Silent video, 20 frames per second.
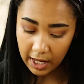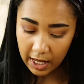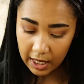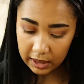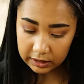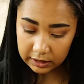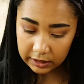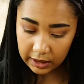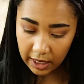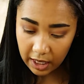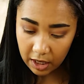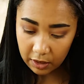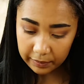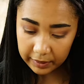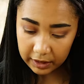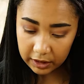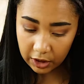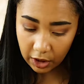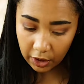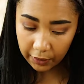I'll now
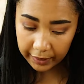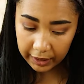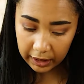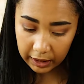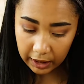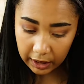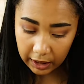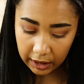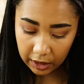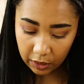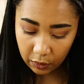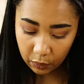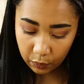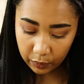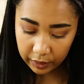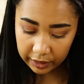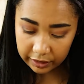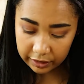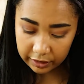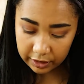be going in
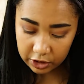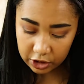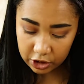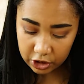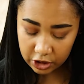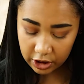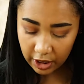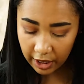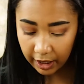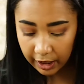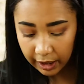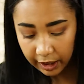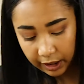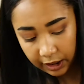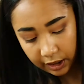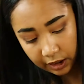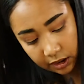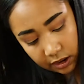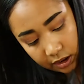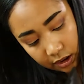with the
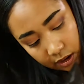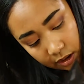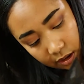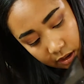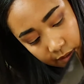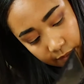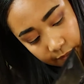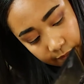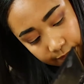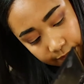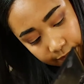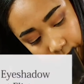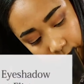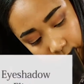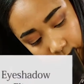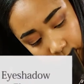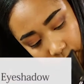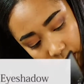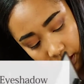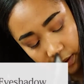shade
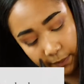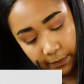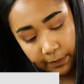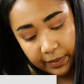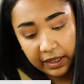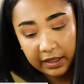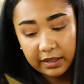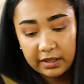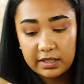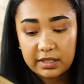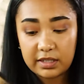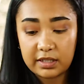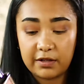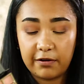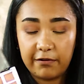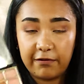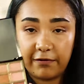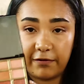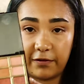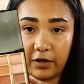Biggest
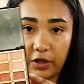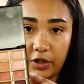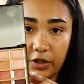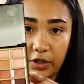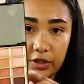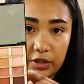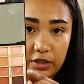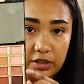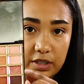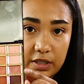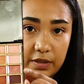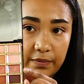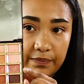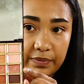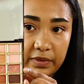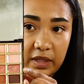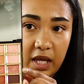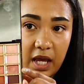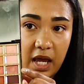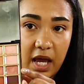Flirt.
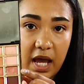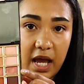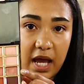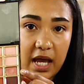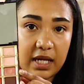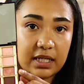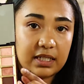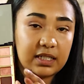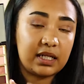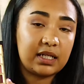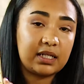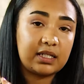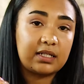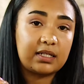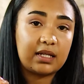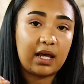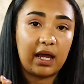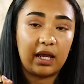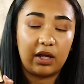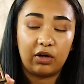It is
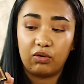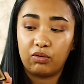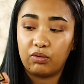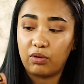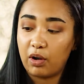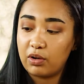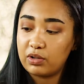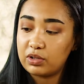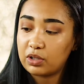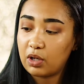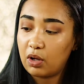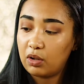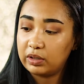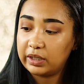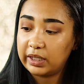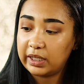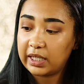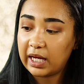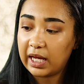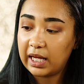a rose
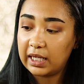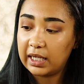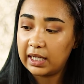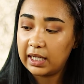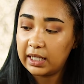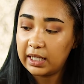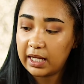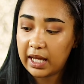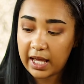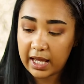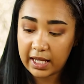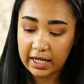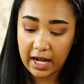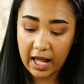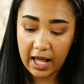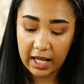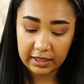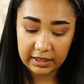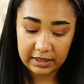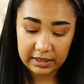goldy color, and
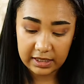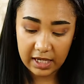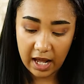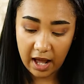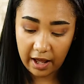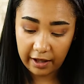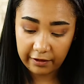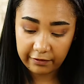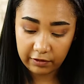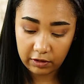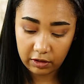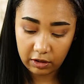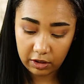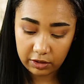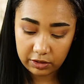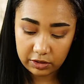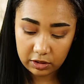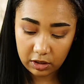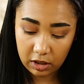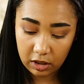I die for
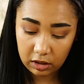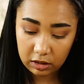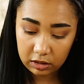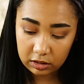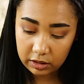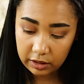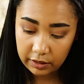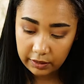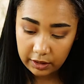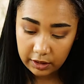rose gold.